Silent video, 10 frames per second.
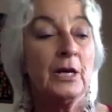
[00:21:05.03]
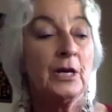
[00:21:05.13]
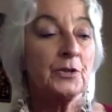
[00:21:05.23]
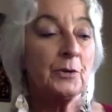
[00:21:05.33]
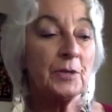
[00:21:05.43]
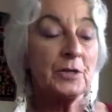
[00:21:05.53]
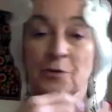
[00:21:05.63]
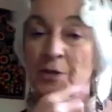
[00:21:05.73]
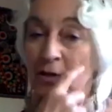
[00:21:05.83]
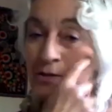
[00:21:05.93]
So muscle
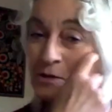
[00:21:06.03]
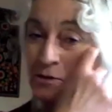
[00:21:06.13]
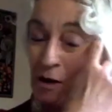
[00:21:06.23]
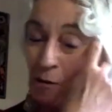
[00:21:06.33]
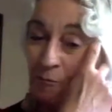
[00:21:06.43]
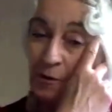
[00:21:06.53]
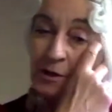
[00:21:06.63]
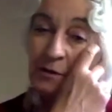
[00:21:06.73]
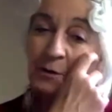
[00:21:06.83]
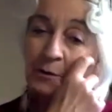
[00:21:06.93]
testing is helpful,
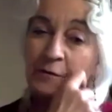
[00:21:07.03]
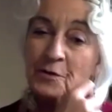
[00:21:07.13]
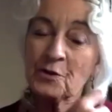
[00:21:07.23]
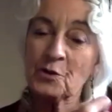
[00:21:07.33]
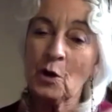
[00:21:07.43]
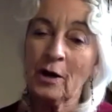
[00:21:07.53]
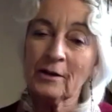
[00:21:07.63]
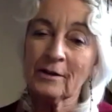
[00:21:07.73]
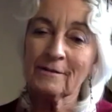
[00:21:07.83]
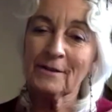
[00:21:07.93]
even if it's not
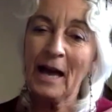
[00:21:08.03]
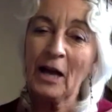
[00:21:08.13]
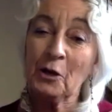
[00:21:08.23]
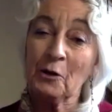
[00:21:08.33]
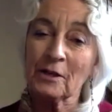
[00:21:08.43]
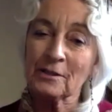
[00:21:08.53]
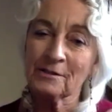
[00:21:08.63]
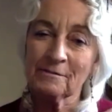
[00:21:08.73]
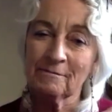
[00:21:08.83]
accurate.